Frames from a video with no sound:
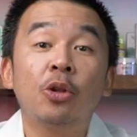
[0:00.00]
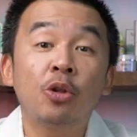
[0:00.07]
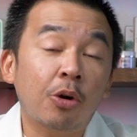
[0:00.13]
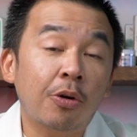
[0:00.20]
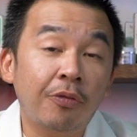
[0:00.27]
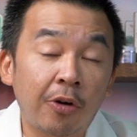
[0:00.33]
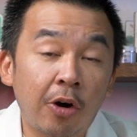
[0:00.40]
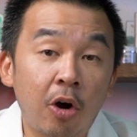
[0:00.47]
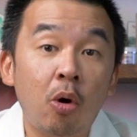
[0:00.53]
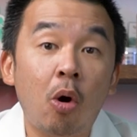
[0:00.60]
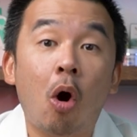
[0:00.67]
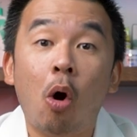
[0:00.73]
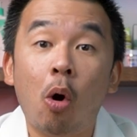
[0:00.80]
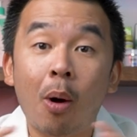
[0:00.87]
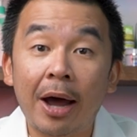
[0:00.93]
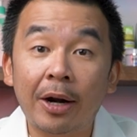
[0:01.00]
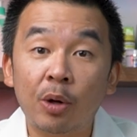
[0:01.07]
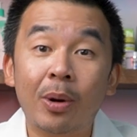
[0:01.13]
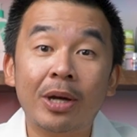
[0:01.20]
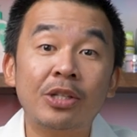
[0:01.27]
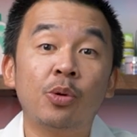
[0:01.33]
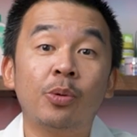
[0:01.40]
Tocopherol, or
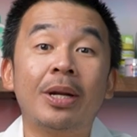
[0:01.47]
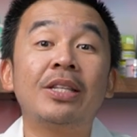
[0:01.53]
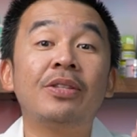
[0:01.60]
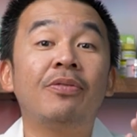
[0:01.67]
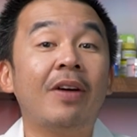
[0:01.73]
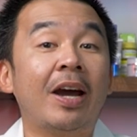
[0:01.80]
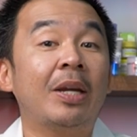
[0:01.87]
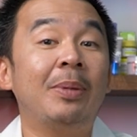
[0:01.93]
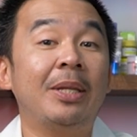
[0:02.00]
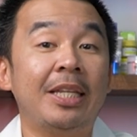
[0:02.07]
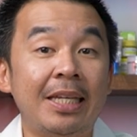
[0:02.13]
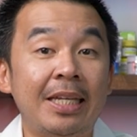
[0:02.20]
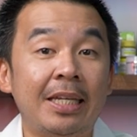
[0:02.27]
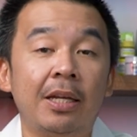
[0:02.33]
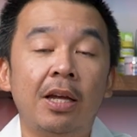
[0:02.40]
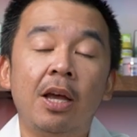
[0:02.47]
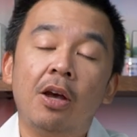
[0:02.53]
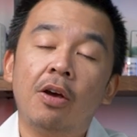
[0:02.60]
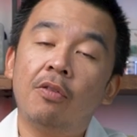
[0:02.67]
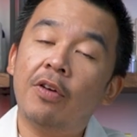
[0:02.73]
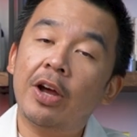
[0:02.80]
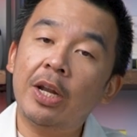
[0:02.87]
otherwise known as vitamin E.
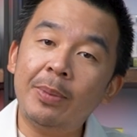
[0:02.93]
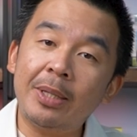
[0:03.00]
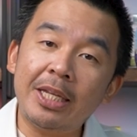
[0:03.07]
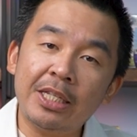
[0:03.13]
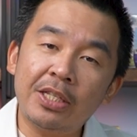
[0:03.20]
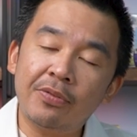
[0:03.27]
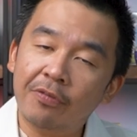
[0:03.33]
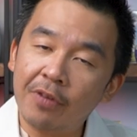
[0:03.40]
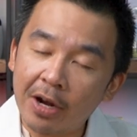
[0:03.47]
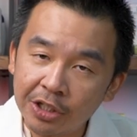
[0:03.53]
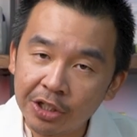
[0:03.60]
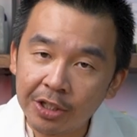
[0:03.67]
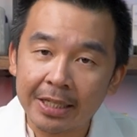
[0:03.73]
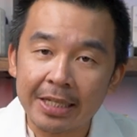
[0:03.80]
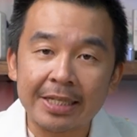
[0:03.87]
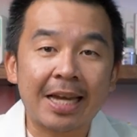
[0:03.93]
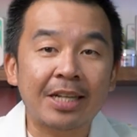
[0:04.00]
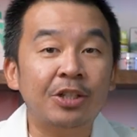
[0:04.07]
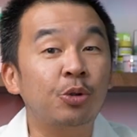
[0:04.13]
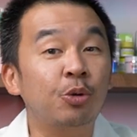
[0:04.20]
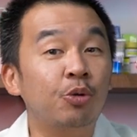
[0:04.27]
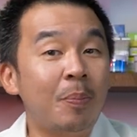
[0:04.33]
Vitamin E's function is
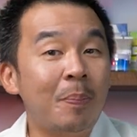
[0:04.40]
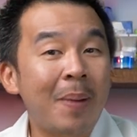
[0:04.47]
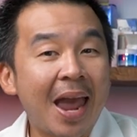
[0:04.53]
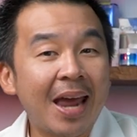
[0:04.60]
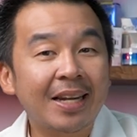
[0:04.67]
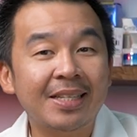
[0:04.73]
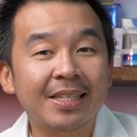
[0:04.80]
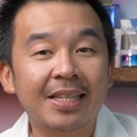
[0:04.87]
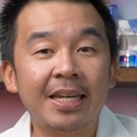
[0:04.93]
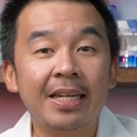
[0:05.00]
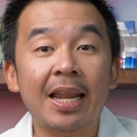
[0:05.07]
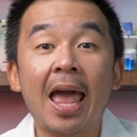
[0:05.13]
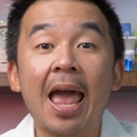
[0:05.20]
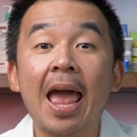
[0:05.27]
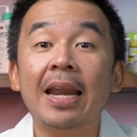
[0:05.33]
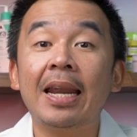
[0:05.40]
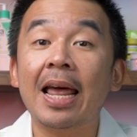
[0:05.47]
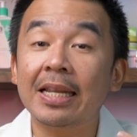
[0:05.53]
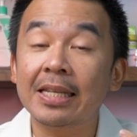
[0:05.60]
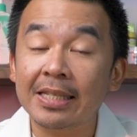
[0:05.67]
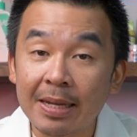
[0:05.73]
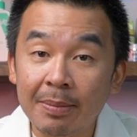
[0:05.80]
actually to repair the skin, and
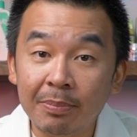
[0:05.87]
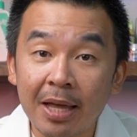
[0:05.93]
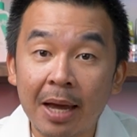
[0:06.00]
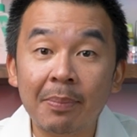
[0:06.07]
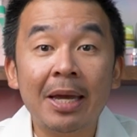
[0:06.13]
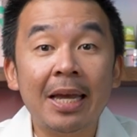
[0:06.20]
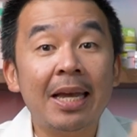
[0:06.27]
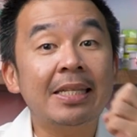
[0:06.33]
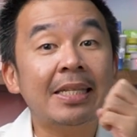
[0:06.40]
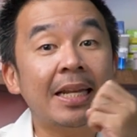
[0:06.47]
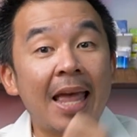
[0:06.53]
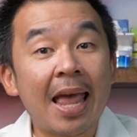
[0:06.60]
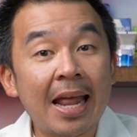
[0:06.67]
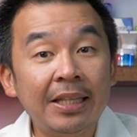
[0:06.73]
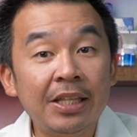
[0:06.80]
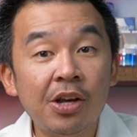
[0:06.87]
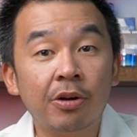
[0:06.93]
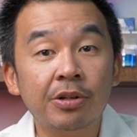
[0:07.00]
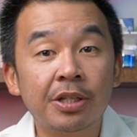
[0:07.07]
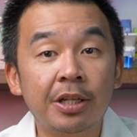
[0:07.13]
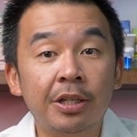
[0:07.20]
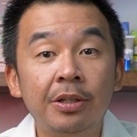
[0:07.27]
at the same time, it's an
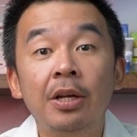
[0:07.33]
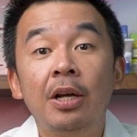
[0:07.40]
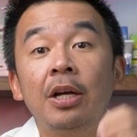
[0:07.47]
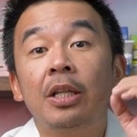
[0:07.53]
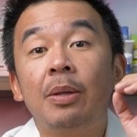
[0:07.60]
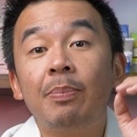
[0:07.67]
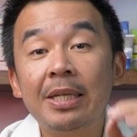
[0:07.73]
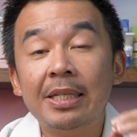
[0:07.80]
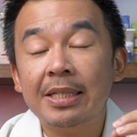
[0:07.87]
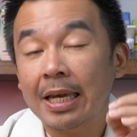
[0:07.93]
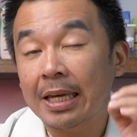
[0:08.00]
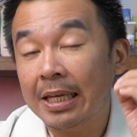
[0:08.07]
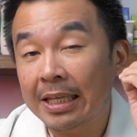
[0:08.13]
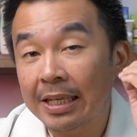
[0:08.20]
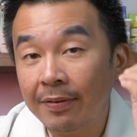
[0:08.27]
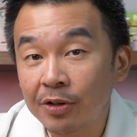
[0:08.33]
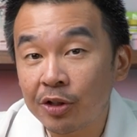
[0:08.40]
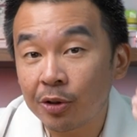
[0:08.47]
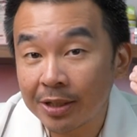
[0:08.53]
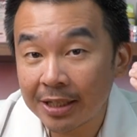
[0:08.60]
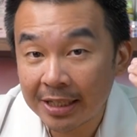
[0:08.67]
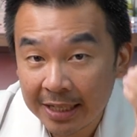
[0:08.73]
antioxidant. It means that it gives
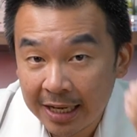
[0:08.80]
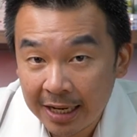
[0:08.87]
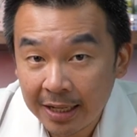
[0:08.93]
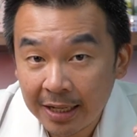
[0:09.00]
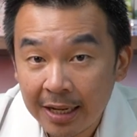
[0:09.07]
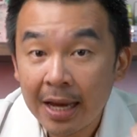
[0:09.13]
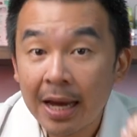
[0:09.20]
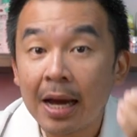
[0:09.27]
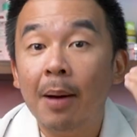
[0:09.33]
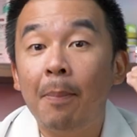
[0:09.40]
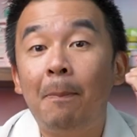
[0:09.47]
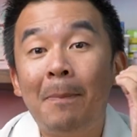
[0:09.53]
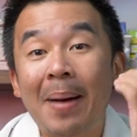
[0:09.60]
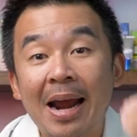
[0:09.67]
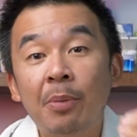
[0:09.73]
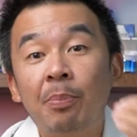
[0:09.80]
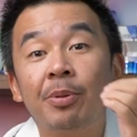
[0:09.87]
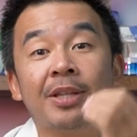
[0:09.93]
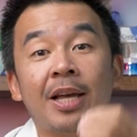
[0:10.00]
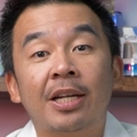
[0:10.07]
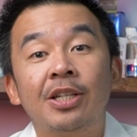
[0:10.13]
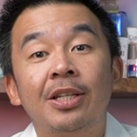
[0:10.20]
your skin a better
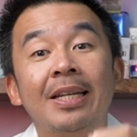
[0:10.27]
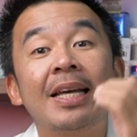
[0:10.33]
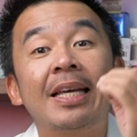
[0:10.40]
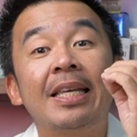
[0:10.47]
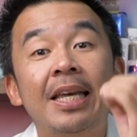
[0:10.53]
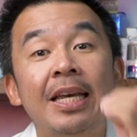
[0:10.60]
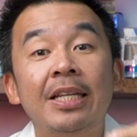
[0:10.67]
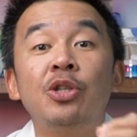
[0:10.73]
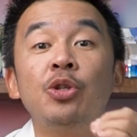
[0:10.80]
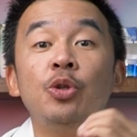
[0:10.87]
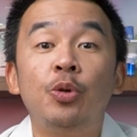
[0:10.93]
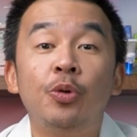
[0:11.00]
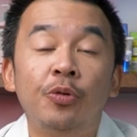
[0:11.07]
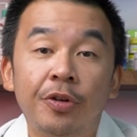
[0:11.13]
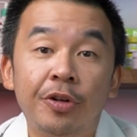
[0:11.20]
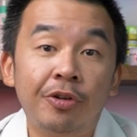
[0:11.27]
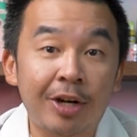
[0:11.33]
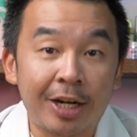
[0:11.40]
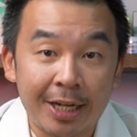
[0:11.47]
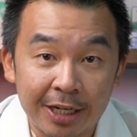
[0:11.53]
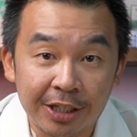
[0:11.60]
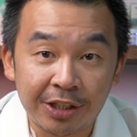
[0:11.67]
protection against U V
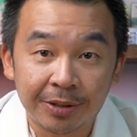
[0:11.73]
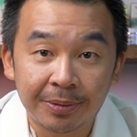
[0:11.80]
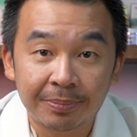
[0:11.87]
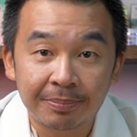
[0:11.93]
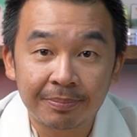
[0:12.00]
radiation.